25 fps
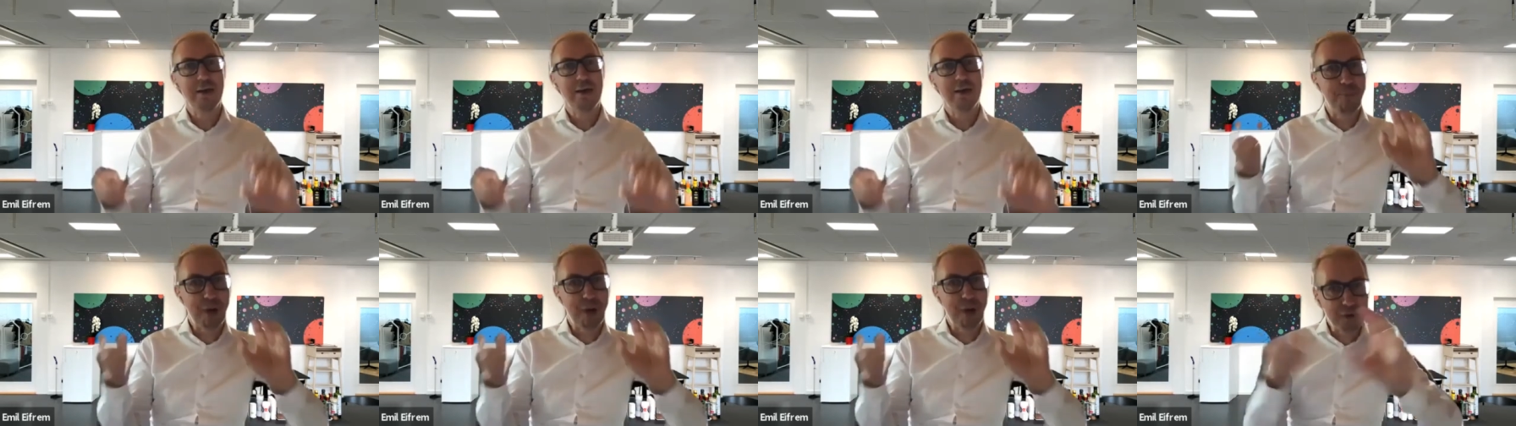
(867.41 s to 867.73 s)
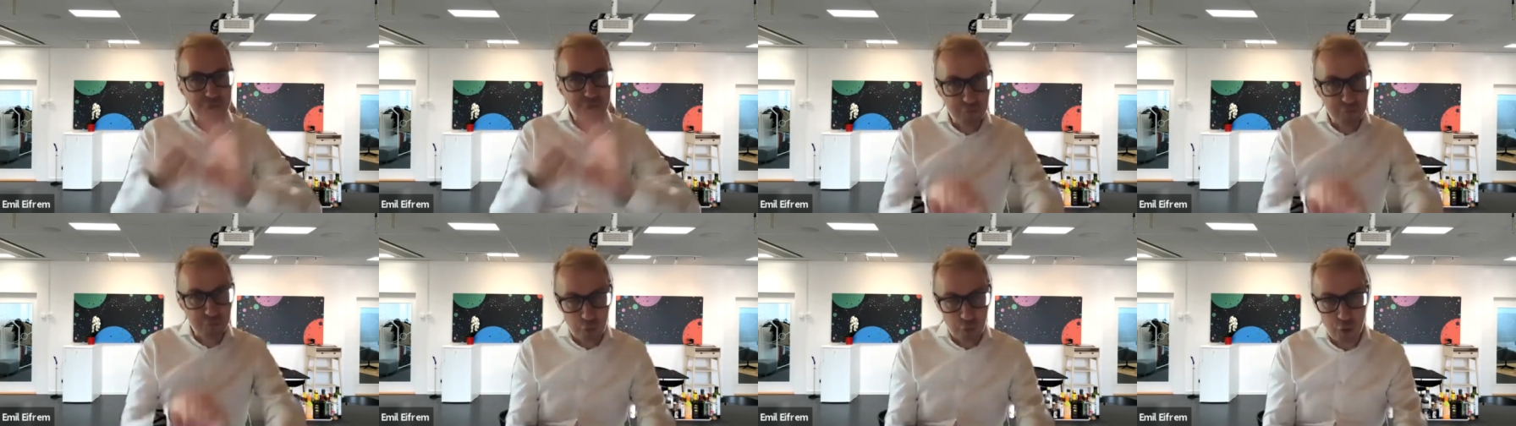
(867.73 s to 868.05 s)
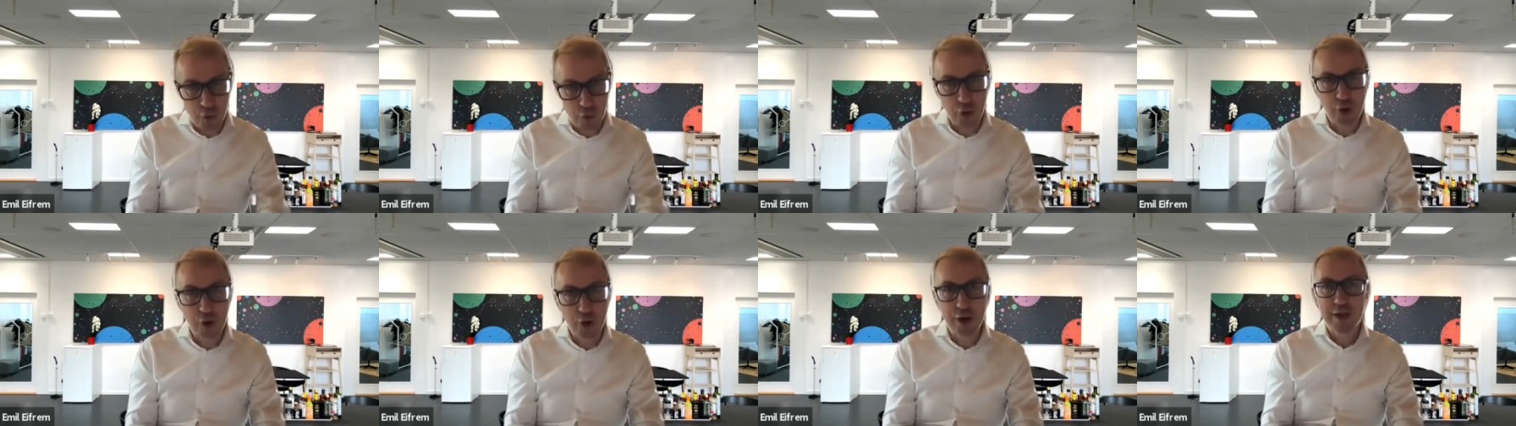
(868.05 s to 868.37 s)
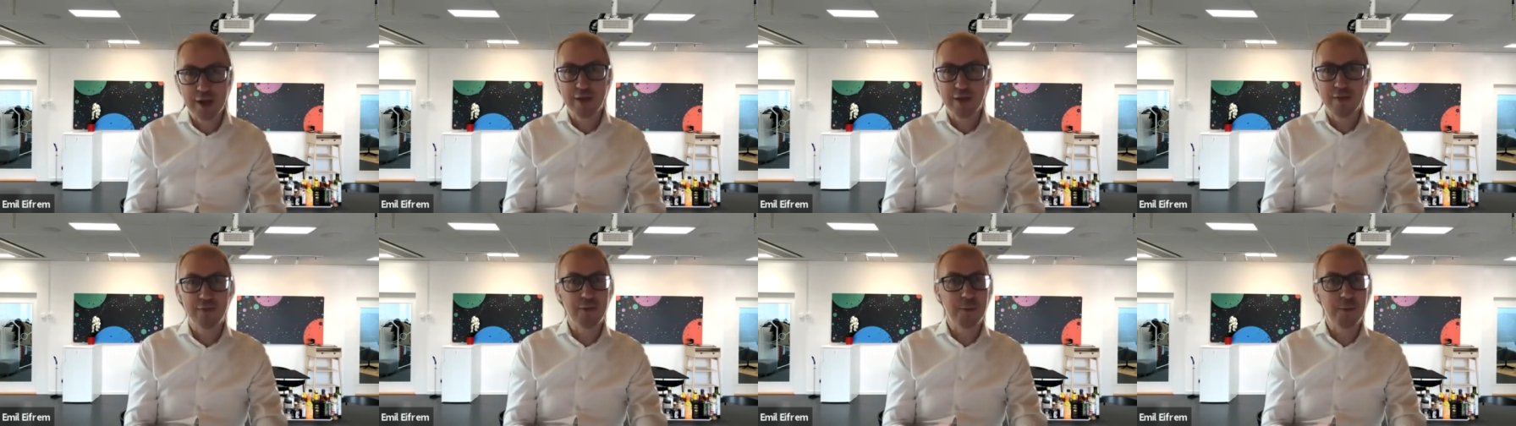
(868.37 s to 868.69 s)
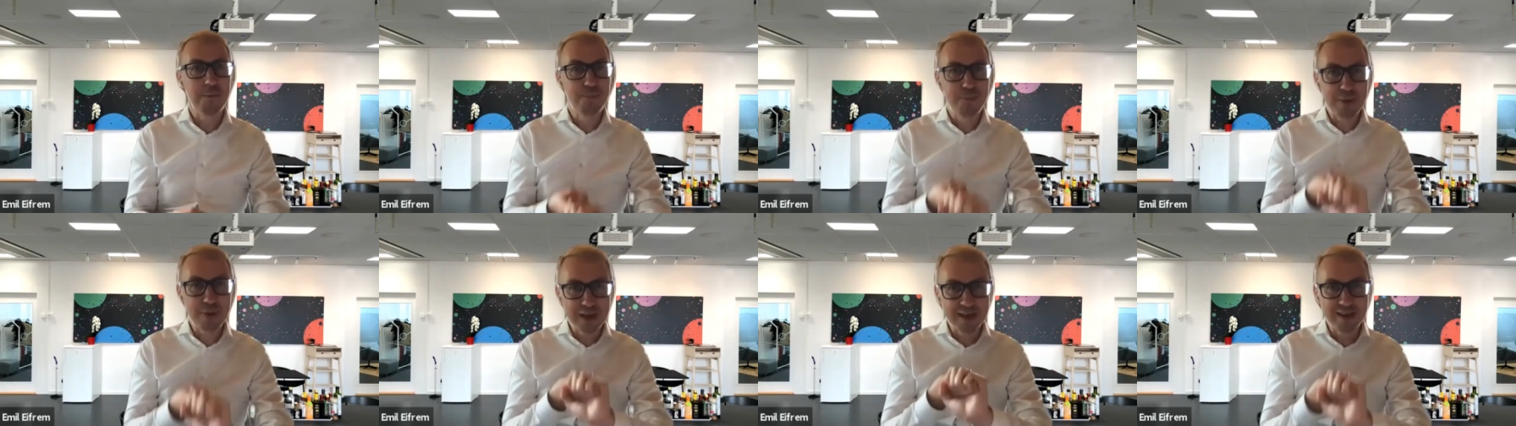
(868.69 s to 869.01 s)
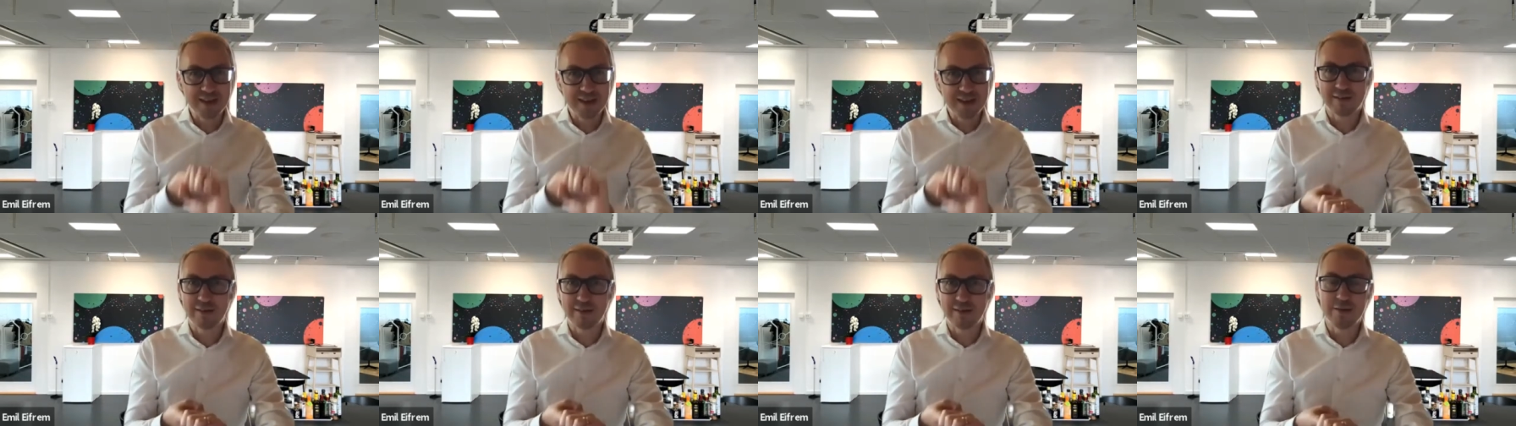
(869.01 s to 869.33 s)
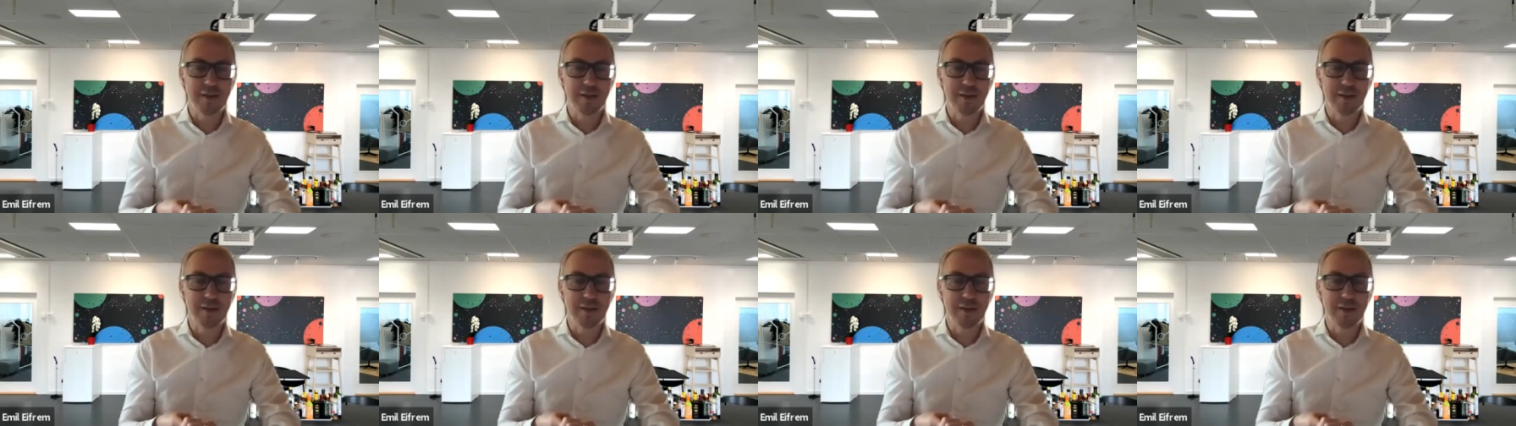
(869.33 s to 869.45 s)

by far the biggest